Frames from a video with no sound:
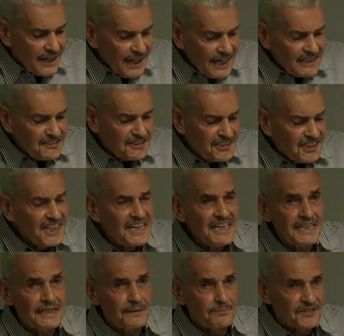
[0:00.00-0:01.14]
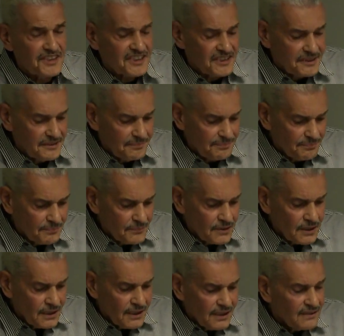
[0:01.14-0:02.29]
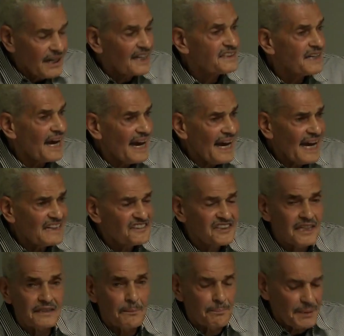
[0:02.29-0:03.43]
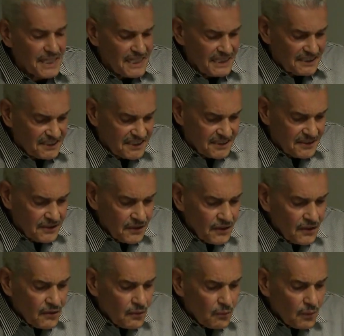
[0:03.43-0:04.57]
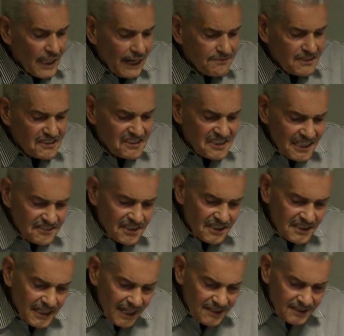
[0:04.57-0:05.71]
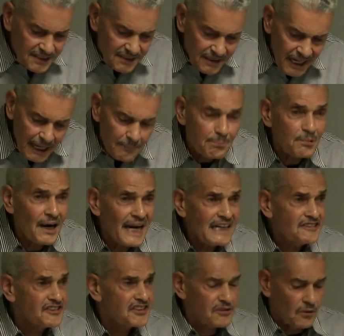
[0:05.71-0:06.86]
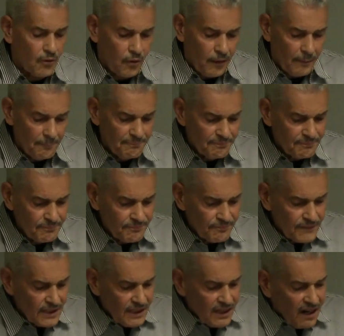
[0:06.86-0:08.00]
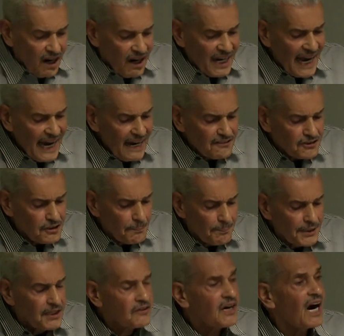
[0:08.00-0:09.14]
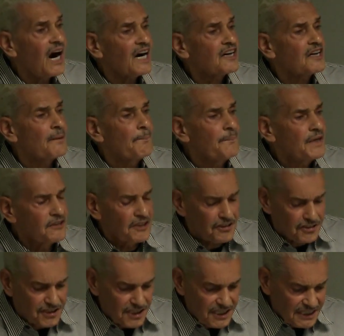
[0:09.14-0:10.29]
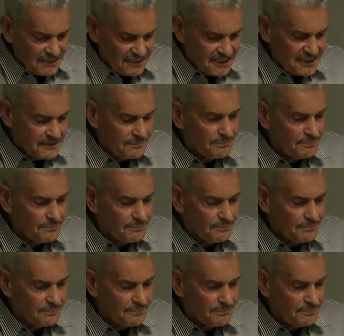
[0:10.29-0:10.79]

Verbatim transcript: in teams, like the ants and the bees. We have to sit together and brainstorm on how to build our communities.